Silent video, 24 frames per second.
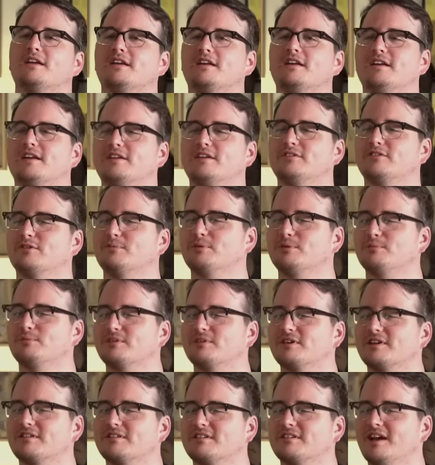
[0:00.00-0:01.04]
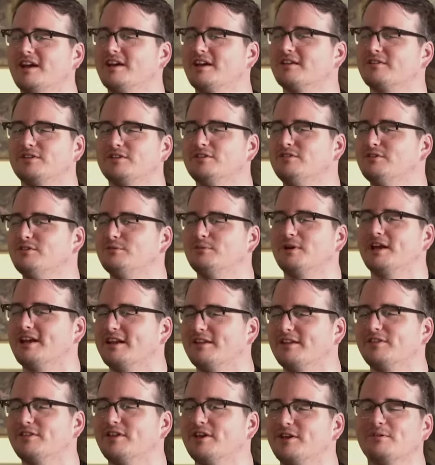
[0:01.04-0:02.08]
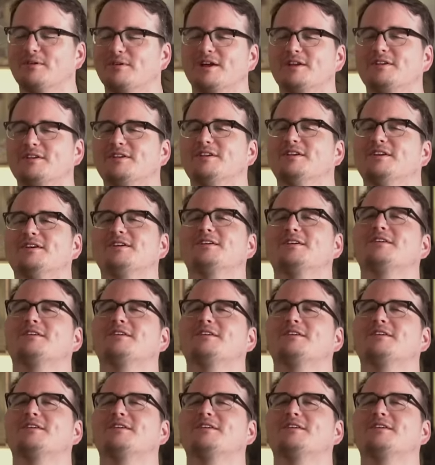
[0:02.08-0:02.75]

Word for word: And so Poob's like, God, do you do anything around here?